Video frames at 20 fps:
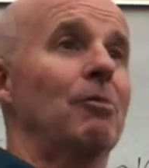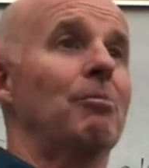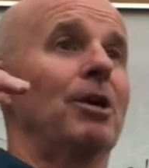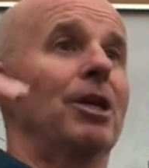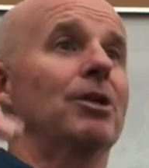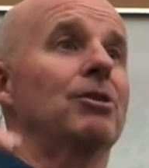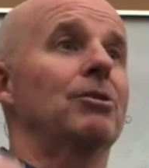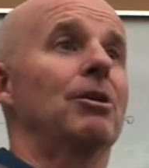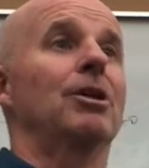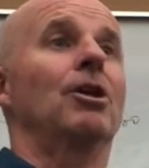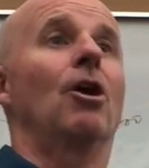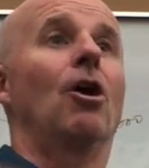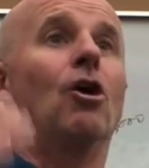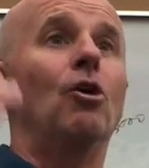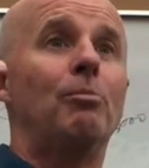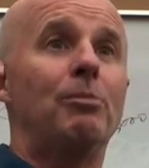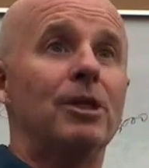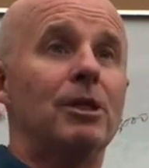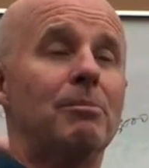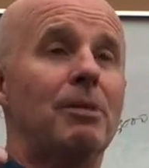But it could,
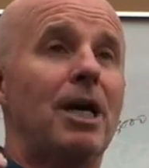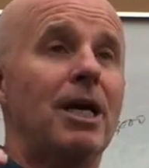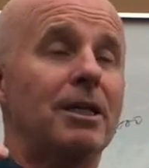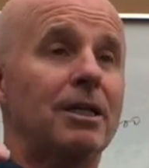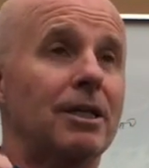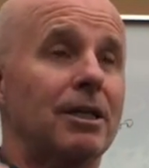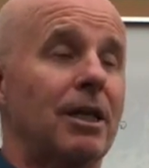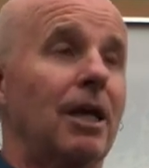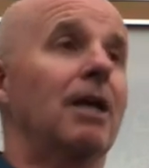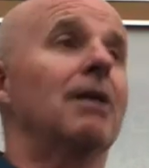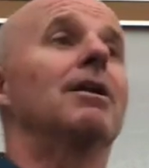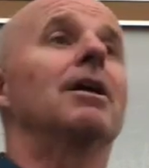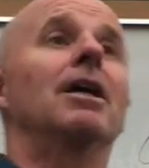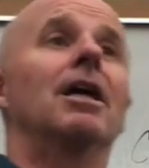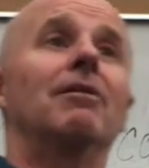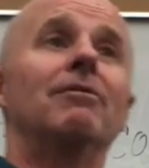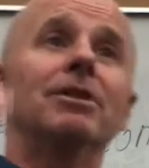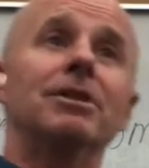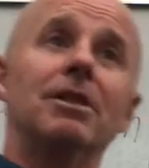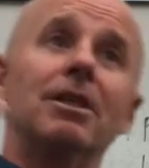open a bank account,
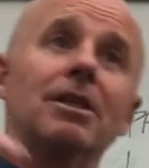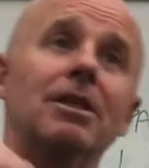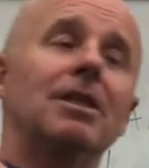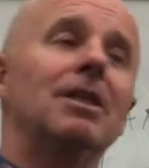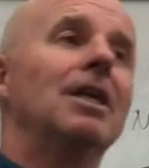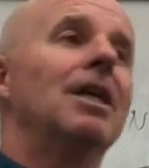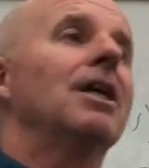have a,